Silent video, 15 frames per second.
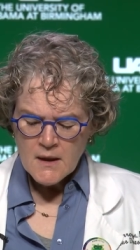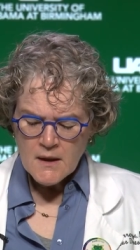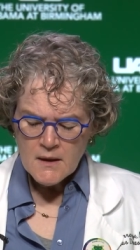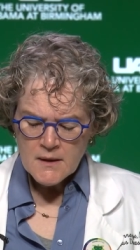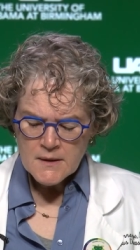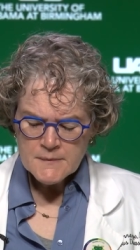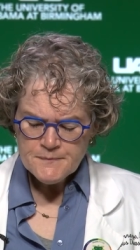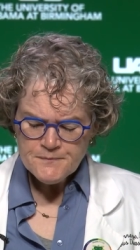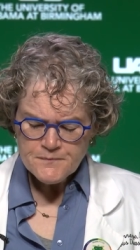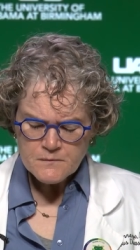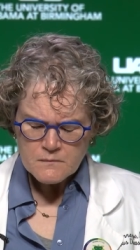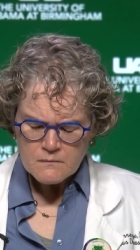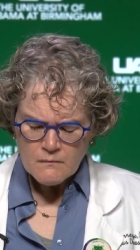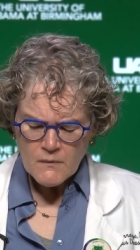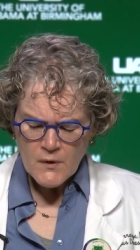Um,
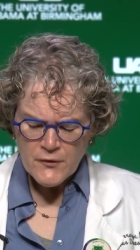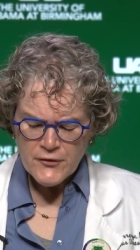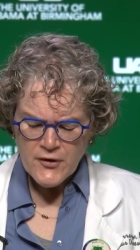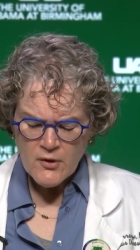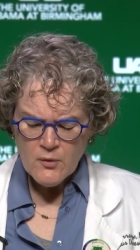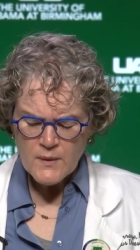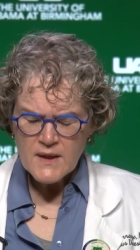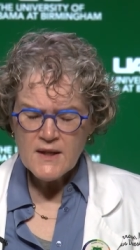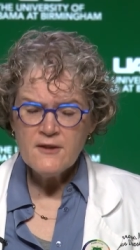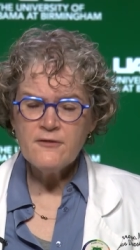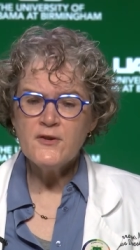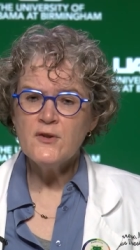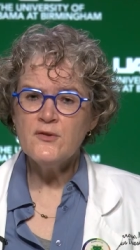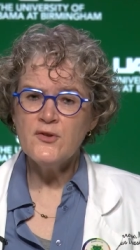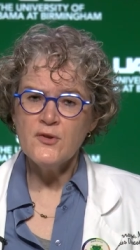so if
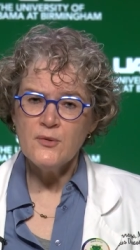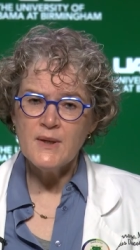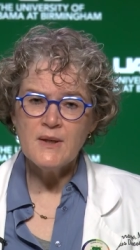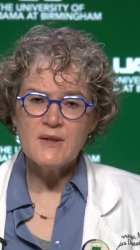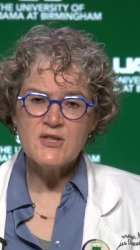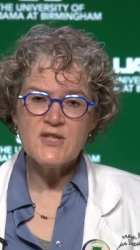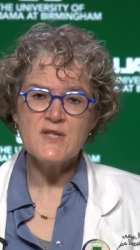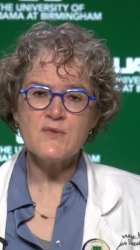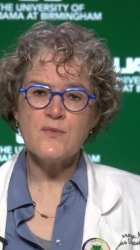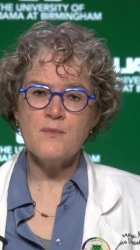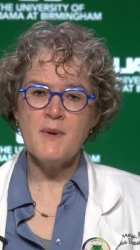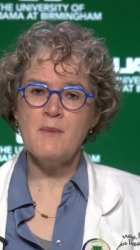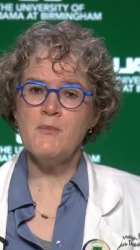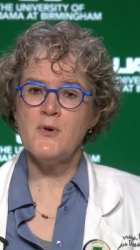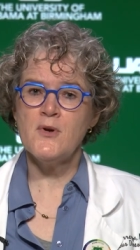you do it, just
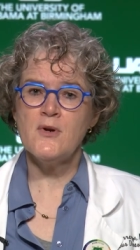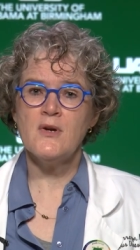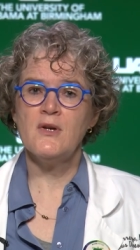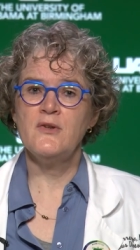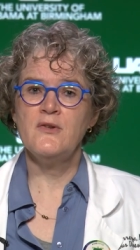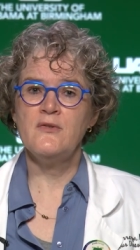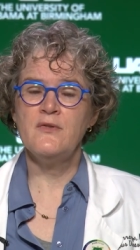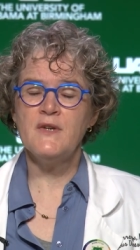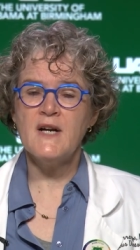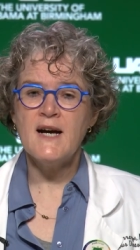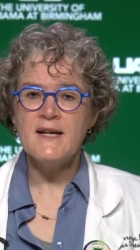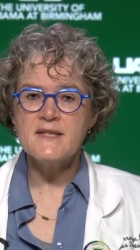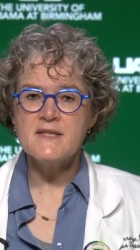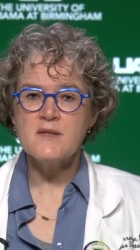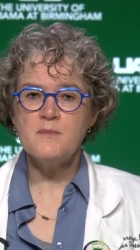remember you've
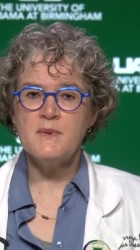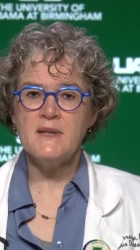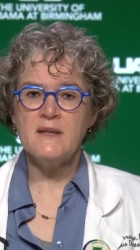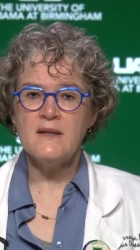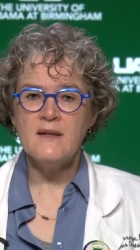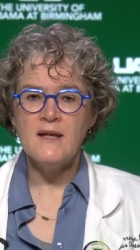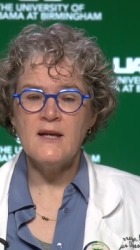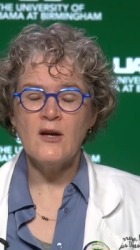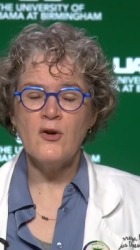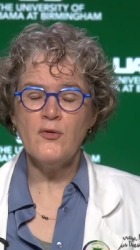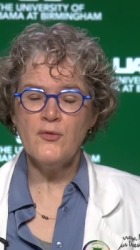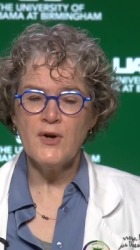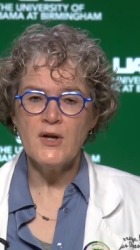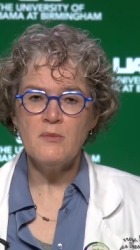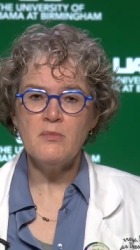got to be
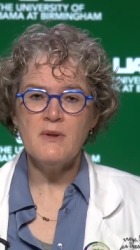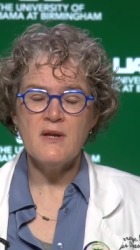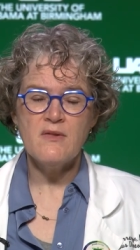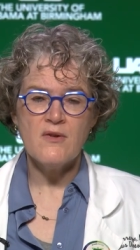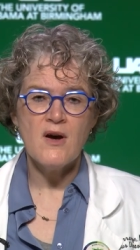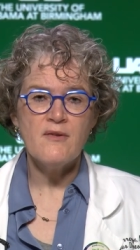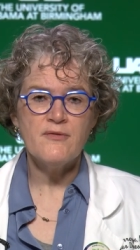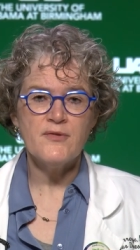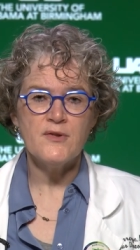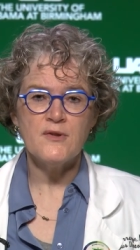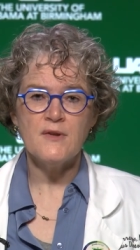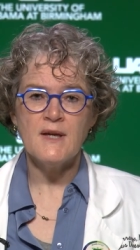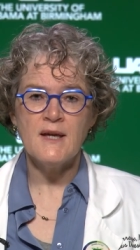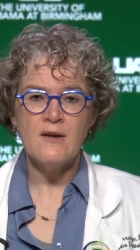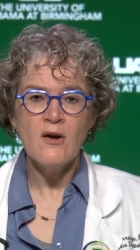incredibly
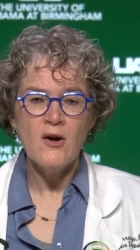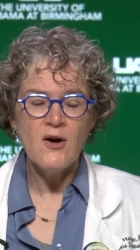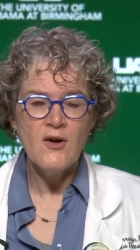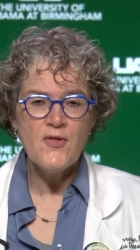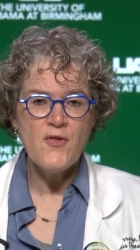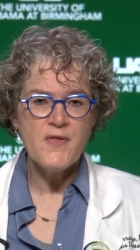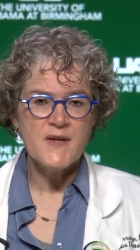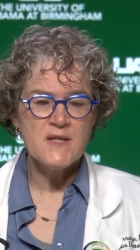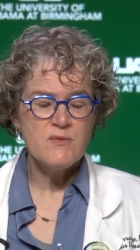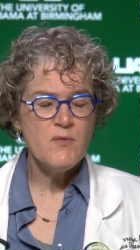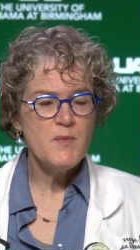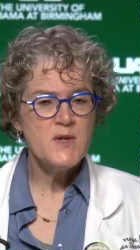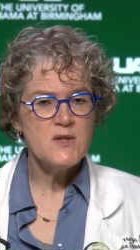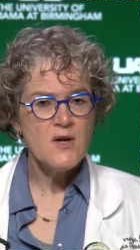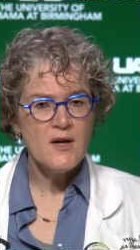thoughtful and all the things we've
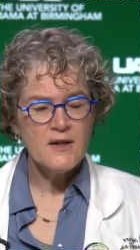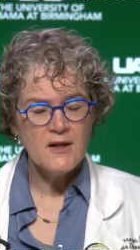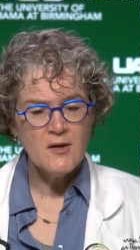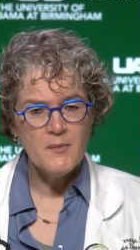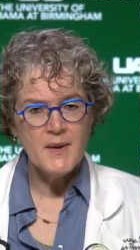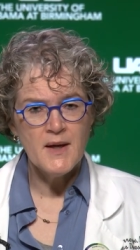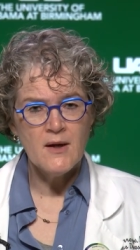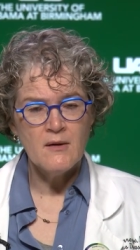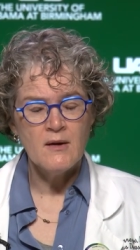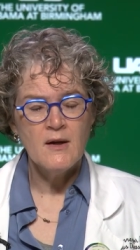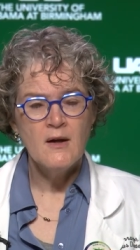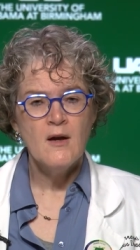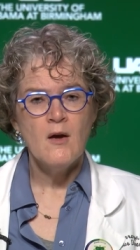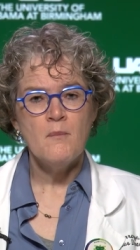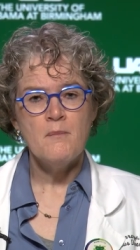been talking about,
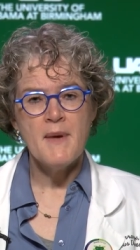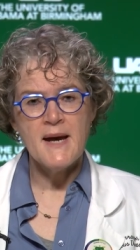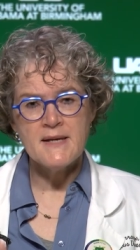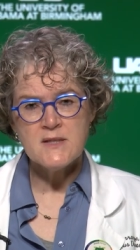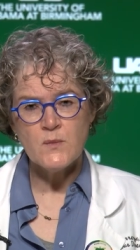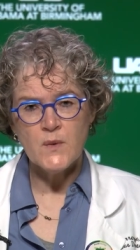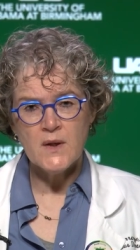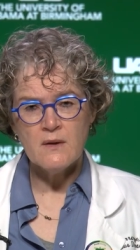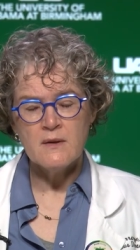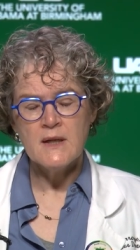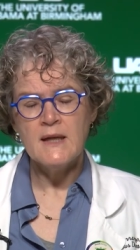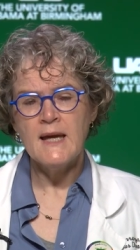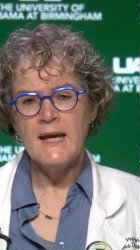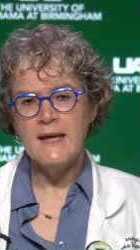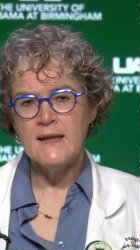mask
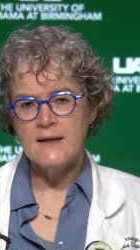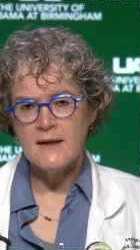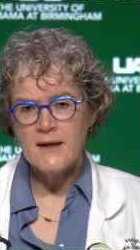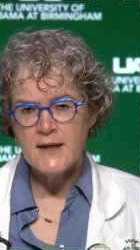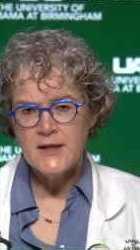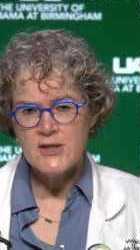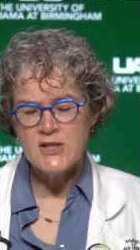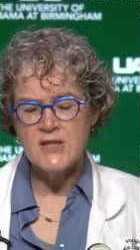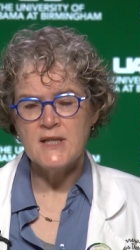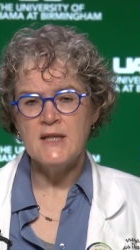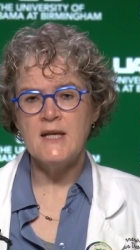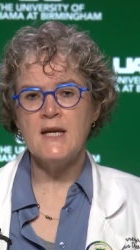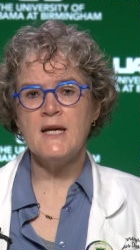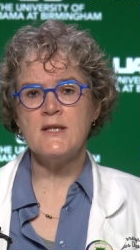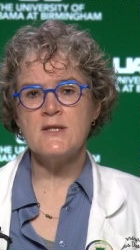wearing, hand
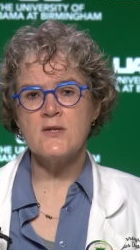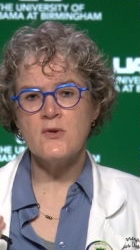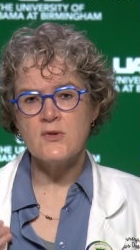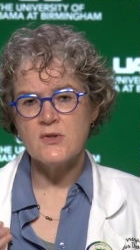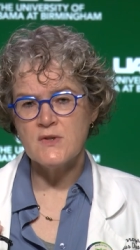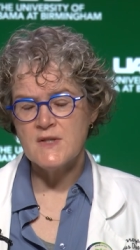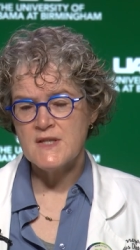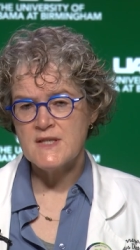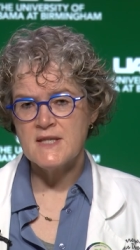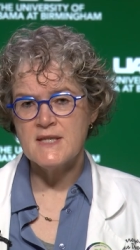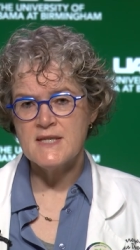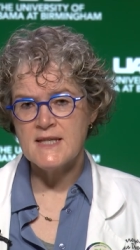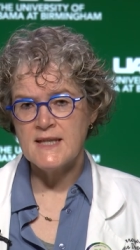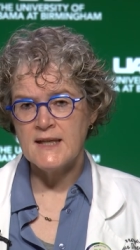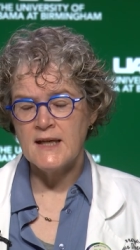hygiene, and social
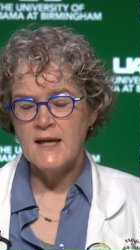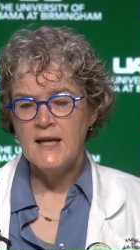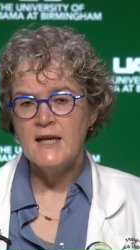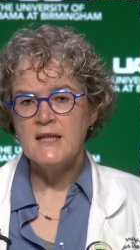distancing